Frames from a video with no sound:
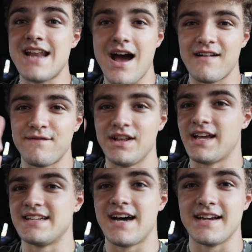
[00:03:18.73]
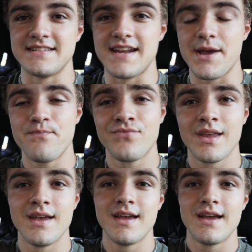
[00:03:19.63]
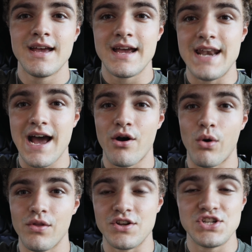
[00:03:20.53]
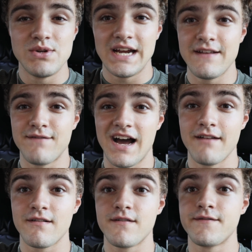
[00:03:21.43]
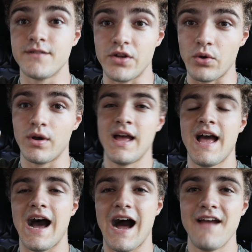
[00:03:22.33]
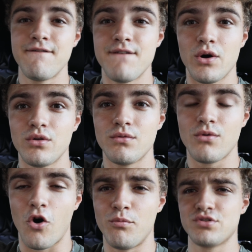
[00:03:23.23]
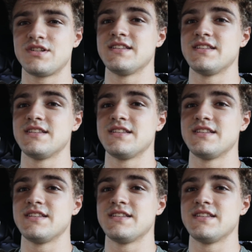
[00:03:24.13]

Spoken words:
not feel like dying today. Now, the 295 flew. I felt almost